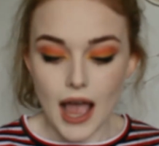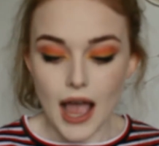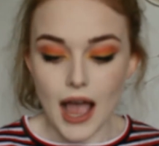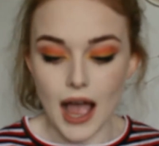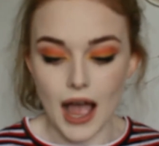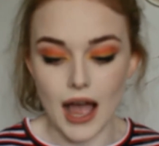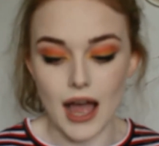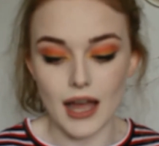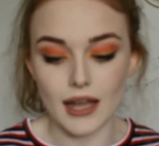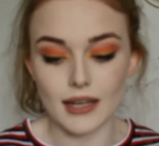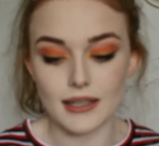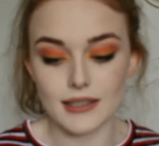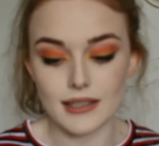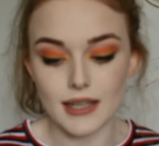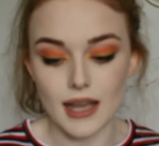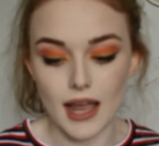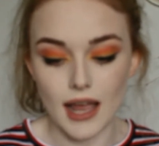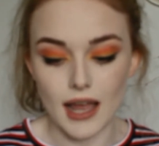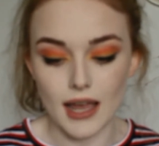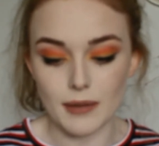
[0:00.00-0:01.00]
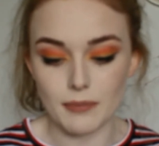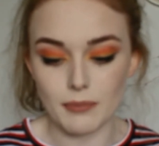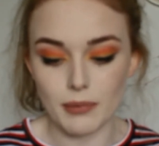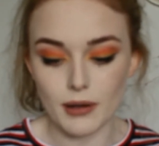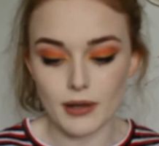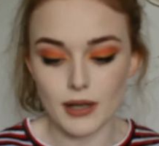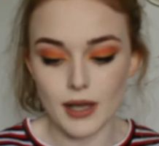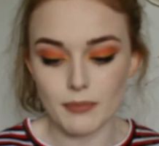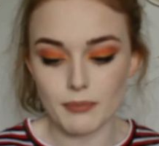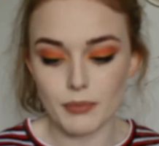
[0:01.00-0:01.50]
and I
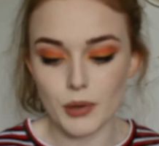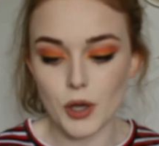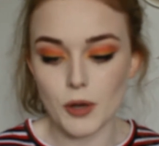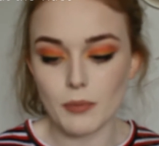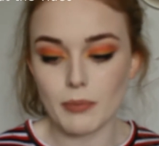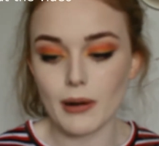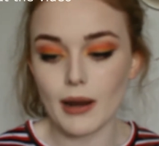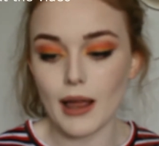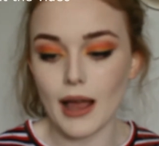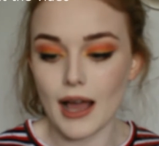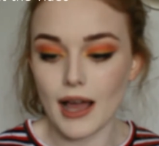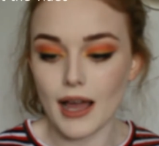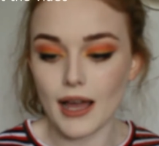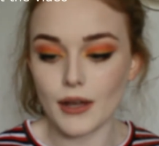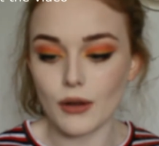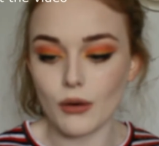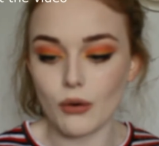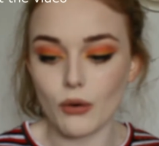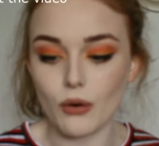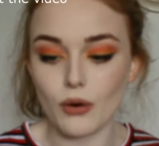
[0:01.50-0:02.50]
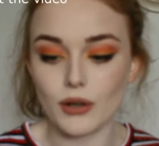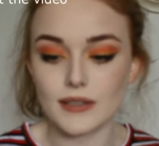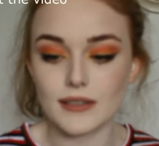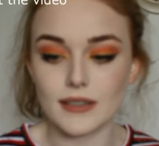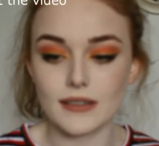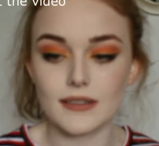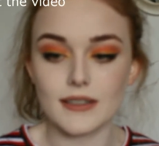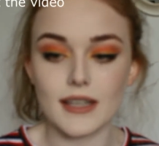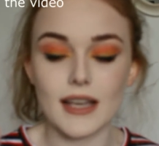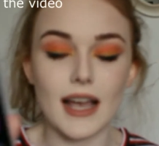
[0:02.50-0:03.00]
put up purple eye or
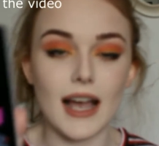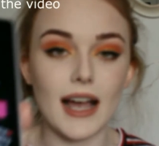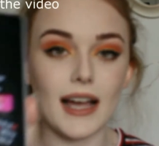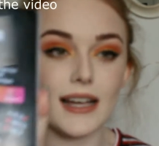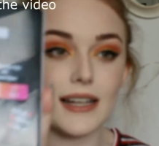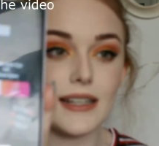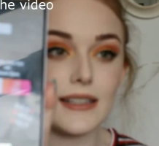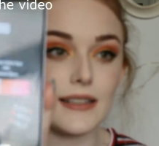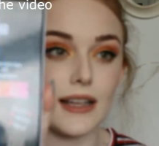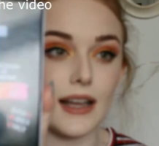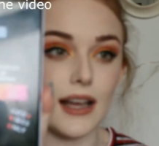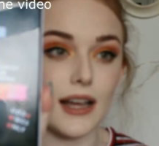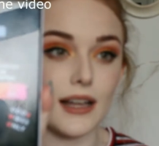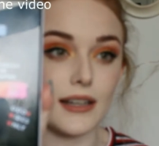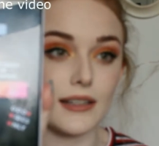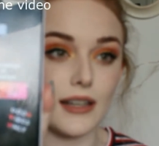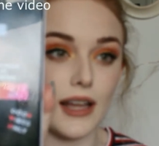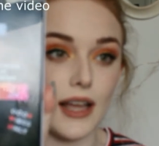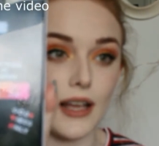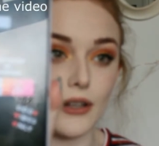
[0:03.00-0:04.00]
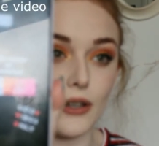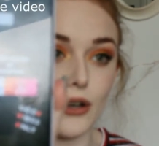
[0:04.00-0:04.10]
sunset eyes and I